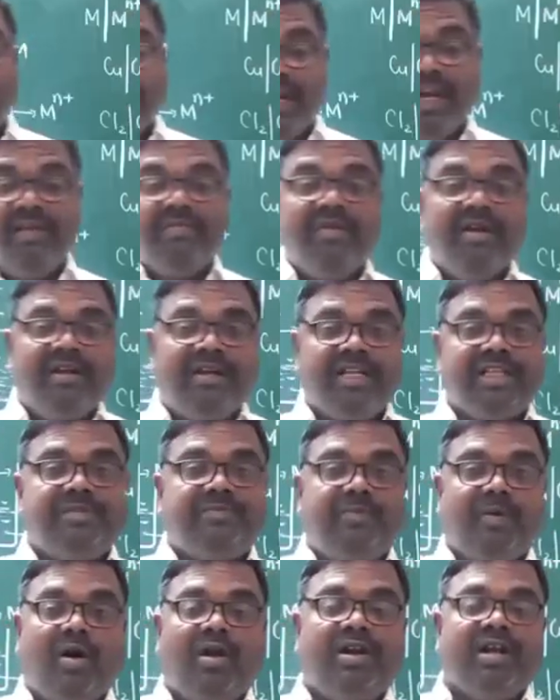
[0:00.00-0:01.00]
element is
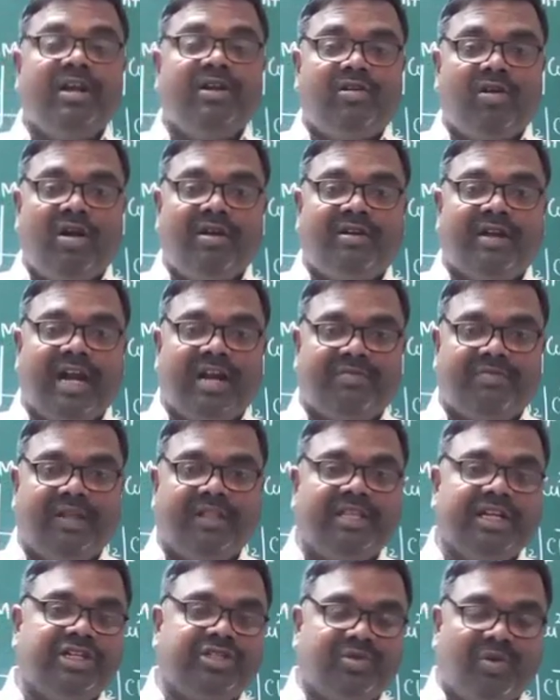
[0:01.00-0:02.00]
brought in contact
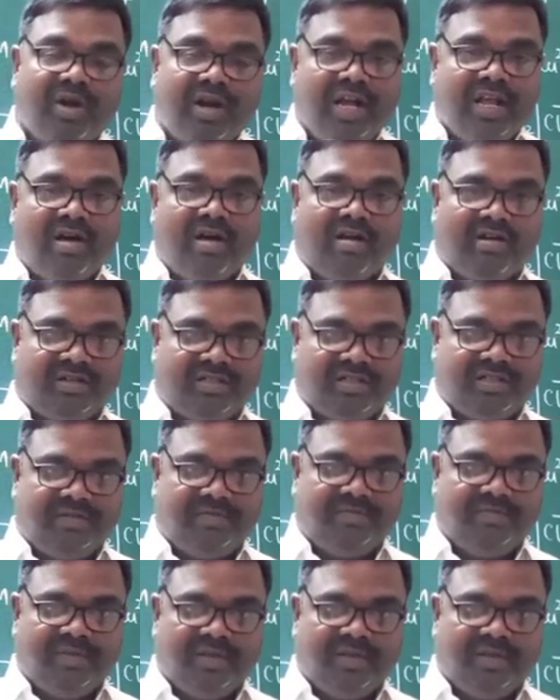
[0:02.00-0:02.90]
with its own ions.